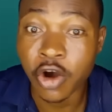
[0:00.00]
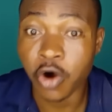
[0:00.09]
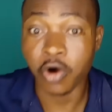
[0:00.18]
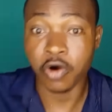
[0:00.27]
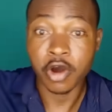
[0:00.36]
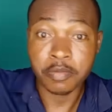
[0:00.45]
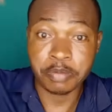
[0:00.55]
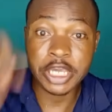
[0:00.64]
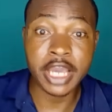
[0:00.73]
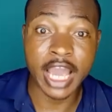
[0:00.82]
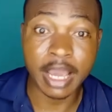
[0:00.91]
oh,
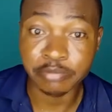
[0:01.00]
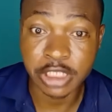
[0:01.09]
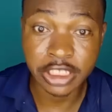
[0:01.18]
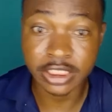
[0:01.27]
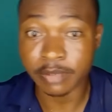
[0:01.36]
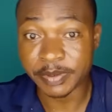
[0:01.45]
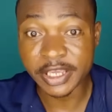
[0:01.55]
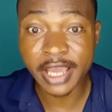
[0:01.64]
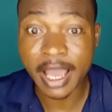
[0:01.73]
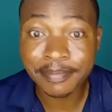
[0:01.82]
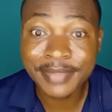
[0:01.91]
PM this,
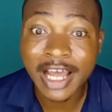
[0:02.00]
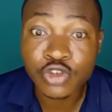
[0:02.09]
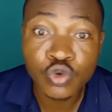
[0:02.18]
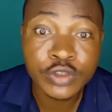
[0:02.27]
PM that.